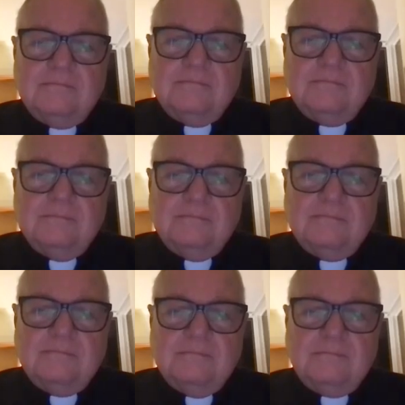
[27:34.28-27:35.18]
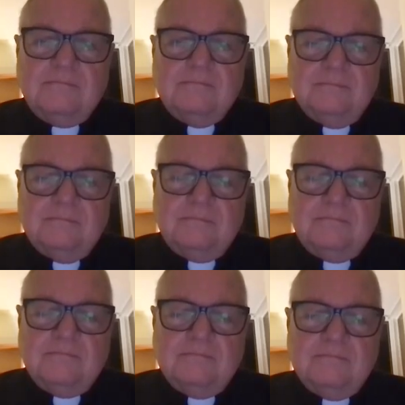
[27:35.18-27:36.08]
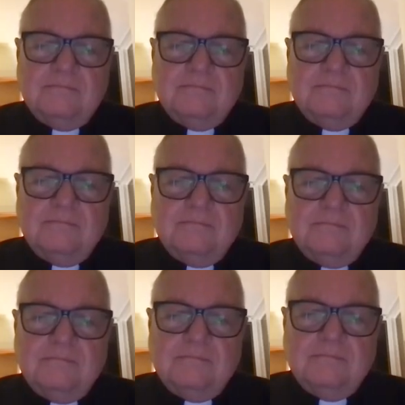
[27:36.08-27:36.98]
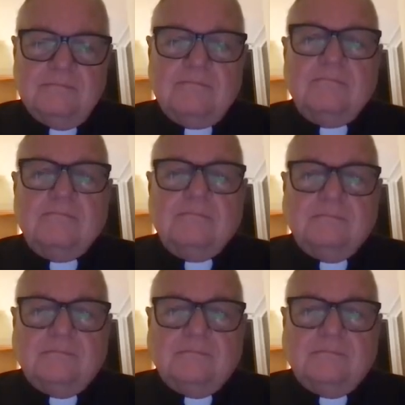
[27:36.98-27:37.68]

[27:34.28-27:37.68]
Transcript: (silent)